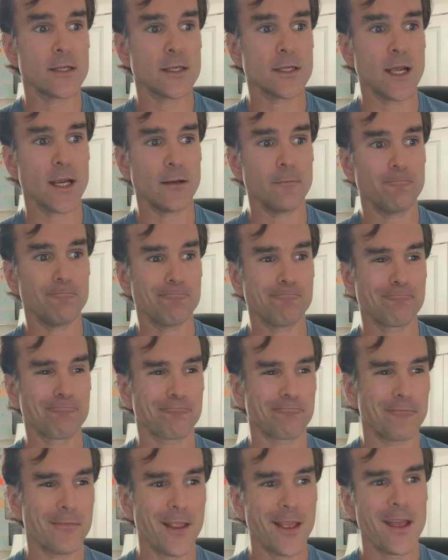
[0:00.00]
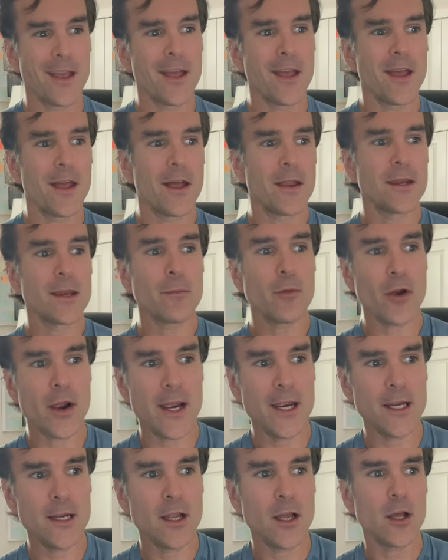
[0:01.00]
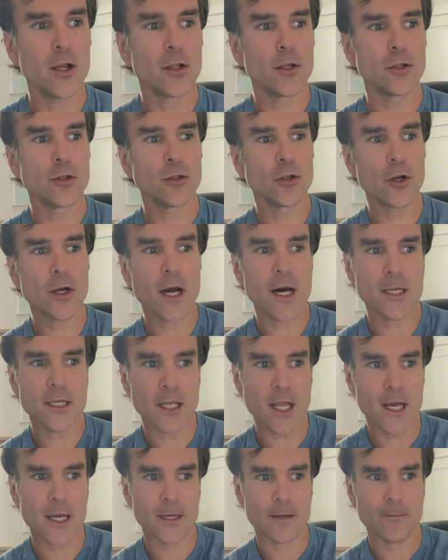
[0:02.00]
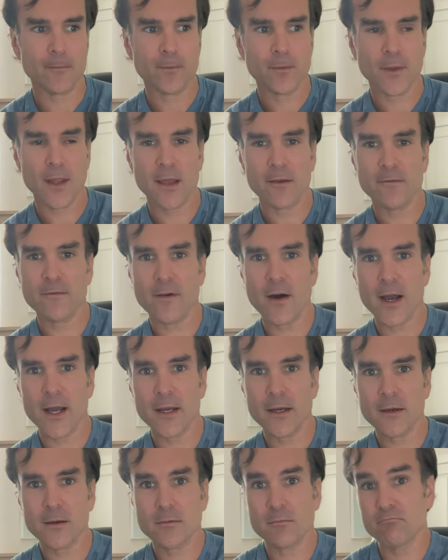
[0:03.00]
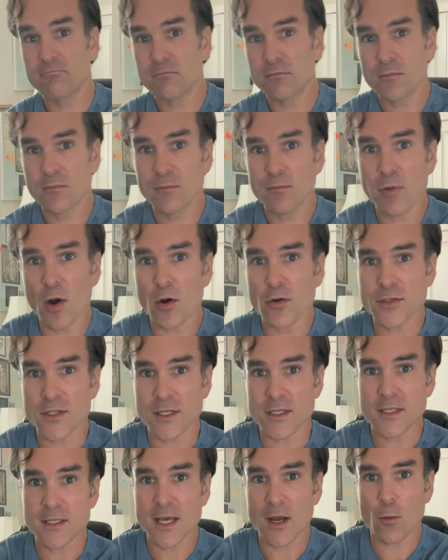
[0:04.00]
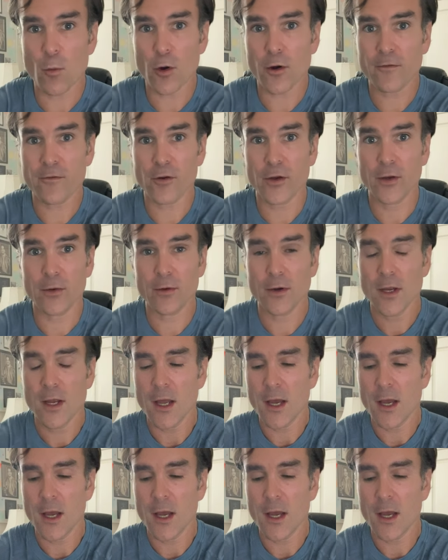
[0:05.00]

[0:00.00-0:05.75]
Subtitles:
is eight. Number eight, look online and find poses that work for you.